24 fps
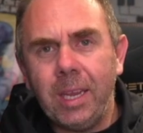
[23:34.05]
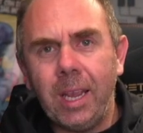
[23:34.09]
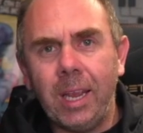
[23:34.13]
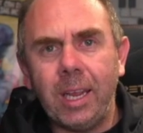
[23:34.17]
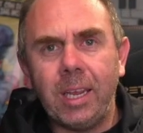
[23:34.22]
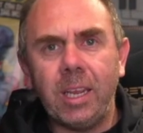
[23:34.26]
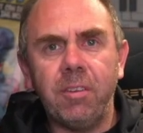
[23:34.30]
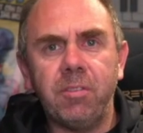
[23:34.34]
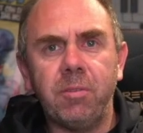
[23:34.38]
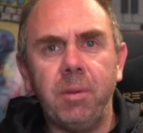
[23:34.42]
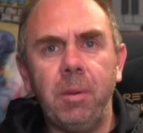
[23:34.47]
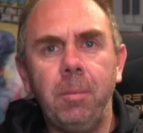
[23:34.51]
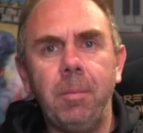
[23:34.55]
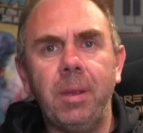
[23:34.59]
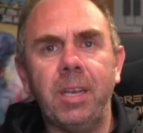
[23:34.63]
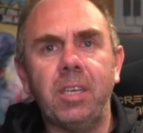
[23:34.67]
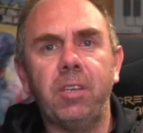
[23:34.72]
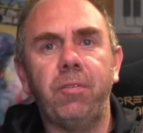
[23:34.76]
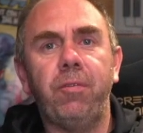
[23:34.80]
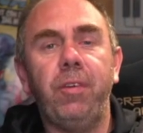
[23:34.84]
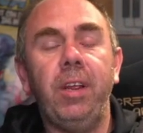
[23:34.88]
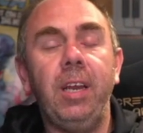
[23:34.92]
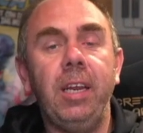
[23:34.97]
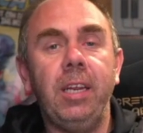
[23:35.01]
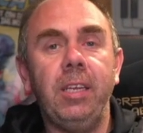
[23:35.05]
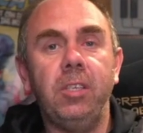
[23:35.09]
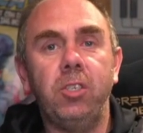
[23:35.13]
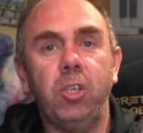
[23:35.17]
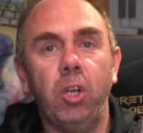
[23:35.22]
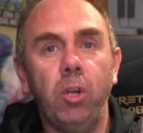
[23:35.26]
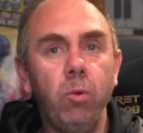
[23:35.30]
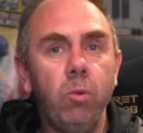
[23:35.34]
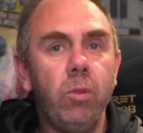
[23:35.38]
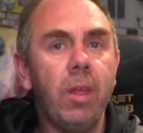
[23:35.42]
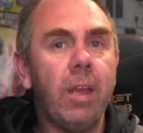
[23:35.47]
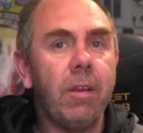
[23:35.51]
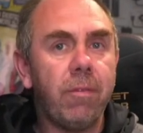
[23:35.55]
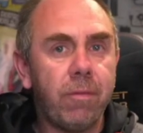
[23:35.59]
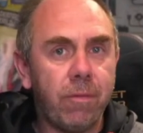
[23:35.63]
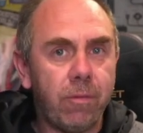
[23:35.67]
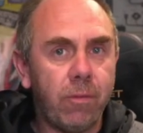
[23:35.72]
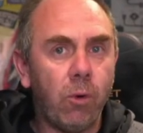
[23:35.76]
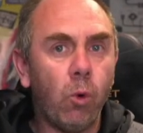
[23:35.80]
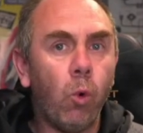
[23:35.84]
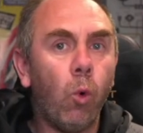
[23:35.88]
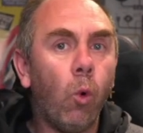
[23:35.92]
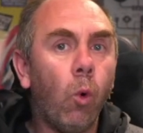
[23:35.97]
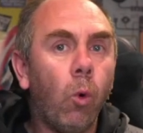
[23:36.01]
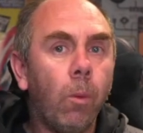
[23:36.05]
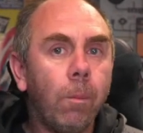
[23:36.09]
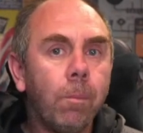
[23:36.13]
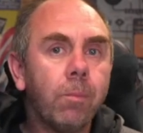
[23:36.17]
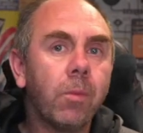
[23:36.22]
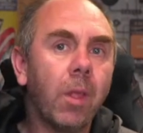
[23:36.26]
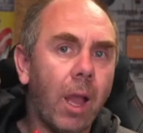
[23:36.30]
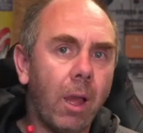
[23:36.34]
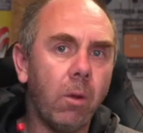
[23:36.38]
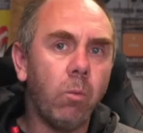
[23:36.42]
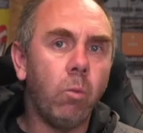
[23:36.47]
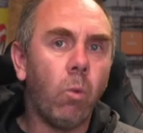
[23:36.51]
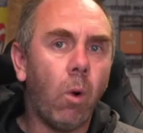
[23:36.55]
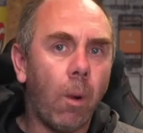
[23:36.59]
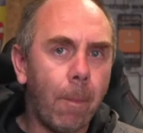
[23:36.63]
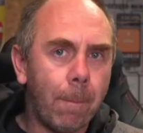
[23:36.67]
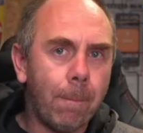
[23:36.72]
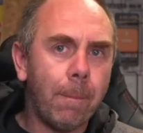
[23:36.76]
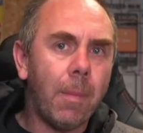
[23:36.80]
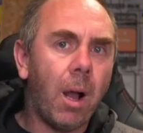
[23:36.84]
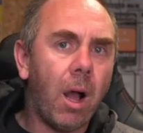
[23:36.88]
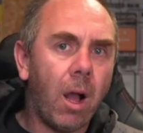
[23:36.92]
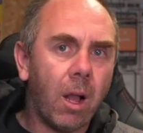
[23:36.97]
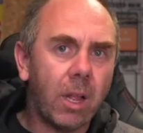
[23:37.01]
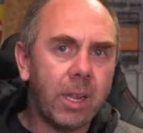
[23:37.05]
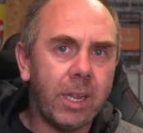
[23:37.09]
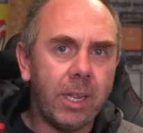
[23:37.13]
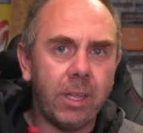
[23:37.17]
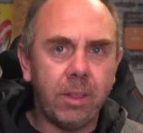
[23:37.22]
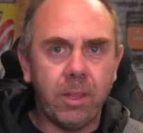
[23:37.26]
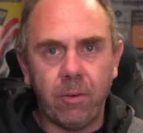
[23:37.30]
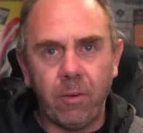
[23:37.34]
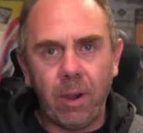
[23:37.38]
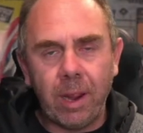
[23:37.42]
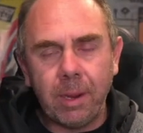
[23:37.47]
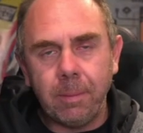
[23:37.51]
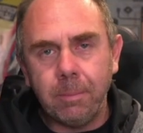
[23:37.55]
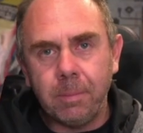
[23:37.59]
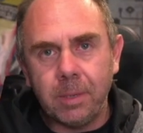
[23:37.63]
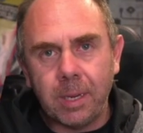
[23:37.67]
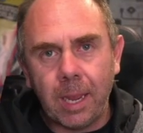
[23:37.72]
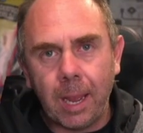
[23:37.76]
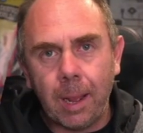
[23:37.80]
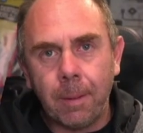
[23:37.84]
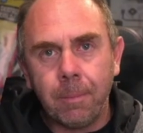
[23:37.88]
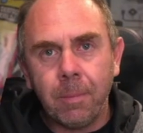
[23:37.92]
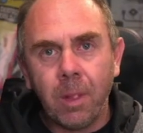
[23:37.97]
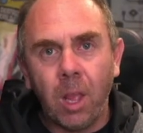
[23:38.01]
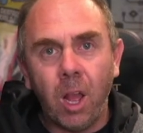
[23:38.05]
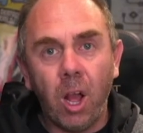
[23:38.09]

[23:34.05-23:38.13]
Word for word: it gives me mixed feelings who they're for and what market they're aimed at,